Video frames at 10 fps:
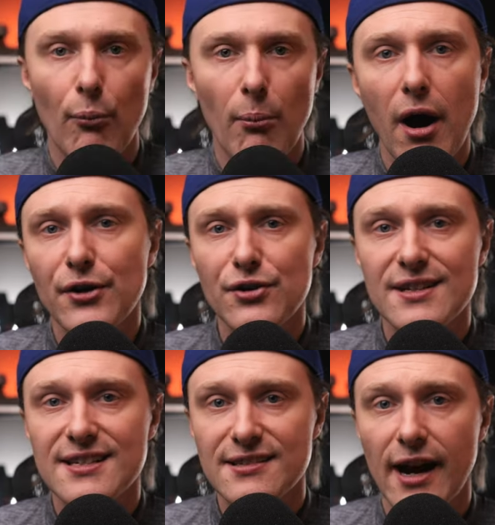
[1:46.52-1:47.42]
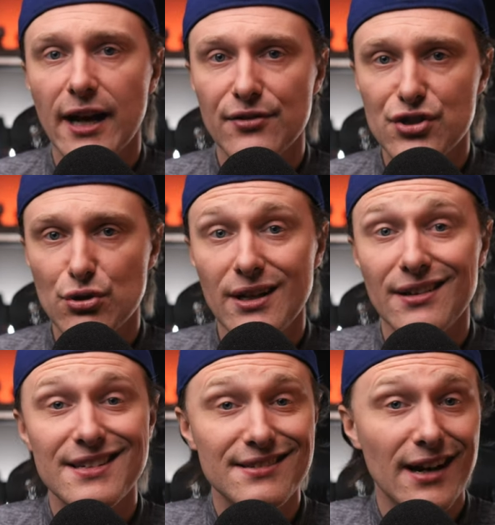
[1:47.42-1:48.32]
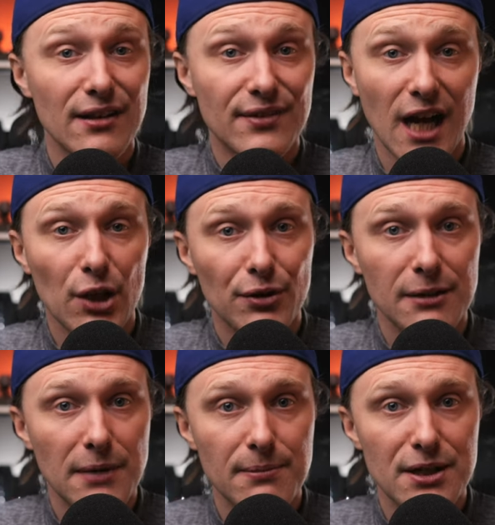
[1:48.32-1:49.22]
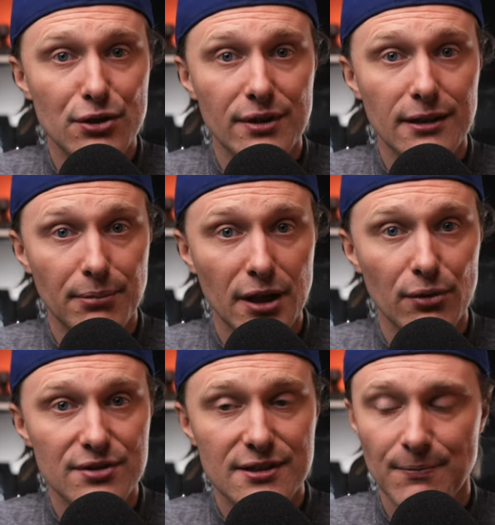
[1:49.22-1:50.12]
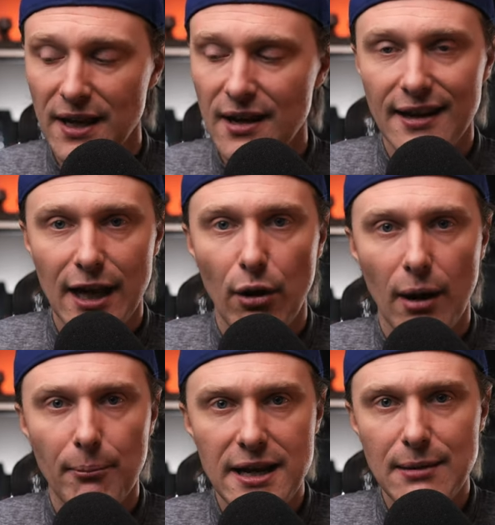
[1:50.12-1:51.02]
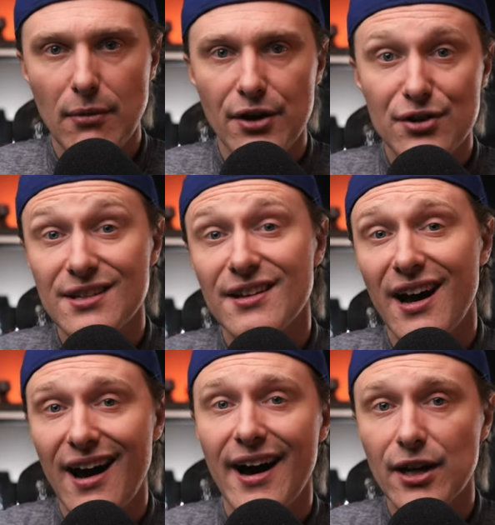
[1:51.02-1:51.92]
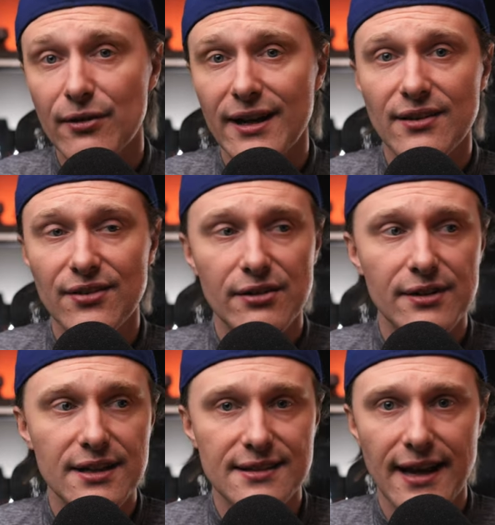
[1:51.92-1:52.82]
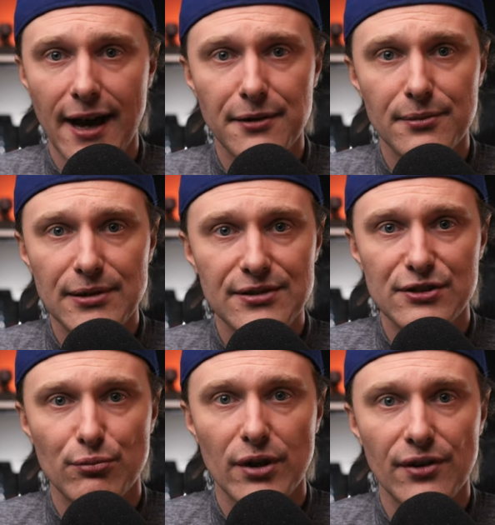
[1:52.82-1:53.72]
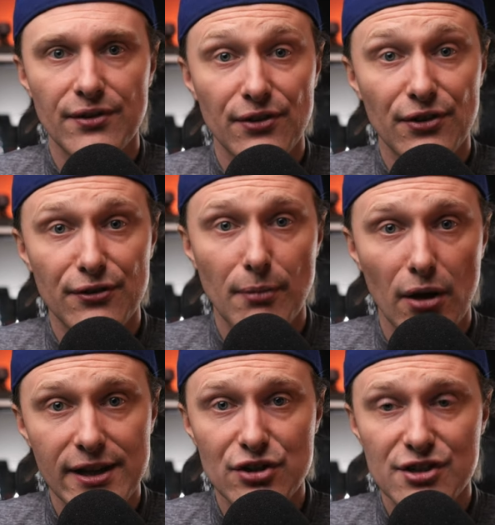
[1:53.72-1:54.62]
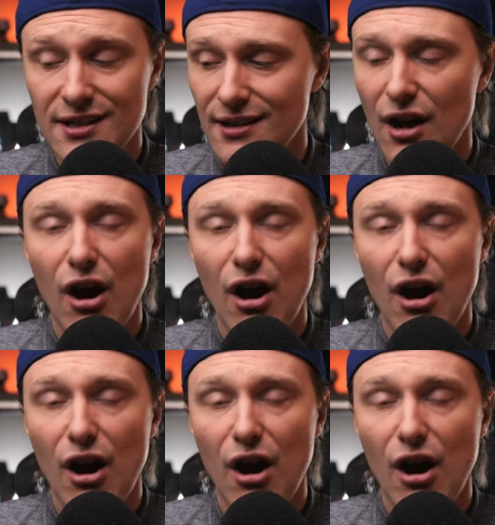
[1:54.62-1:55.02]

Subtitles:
monitor the style of shooting and the style of coloring you might be doing in post. Now, many monitors in the higher end series and Atomos as well as in small HD